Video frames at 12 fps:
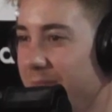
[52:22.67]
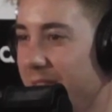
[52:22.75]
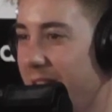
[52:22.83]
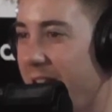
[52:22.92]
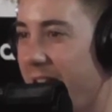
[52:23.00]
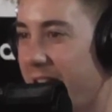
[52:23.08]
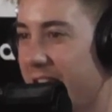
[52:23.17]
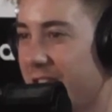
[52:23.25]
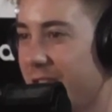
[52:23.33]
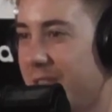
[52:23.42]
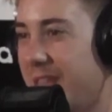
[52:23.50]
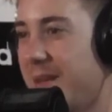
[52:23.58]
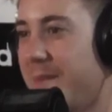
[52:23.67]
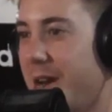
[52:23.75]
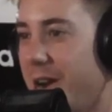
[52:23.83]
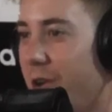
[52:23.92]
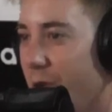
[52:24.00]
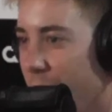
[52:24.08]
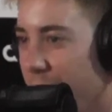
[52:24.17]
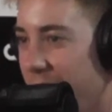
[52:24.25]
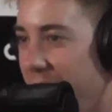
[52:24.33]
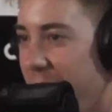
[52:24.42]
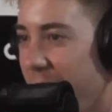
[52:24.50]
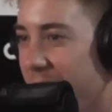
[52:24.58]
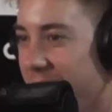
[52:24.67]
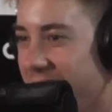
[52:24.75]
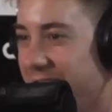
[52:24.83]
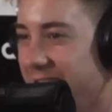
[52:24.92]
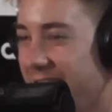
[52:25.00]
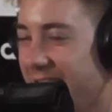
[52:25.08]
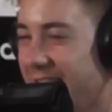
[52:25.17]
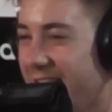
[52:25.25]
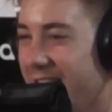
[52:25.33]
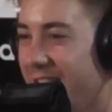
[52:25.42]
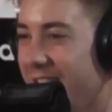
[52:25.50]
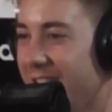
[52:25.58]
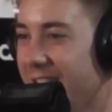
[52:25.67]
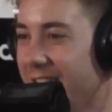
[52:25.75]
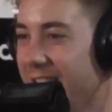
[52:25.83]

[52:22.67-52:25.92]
Yeah, so think about how old that was. Like, you know.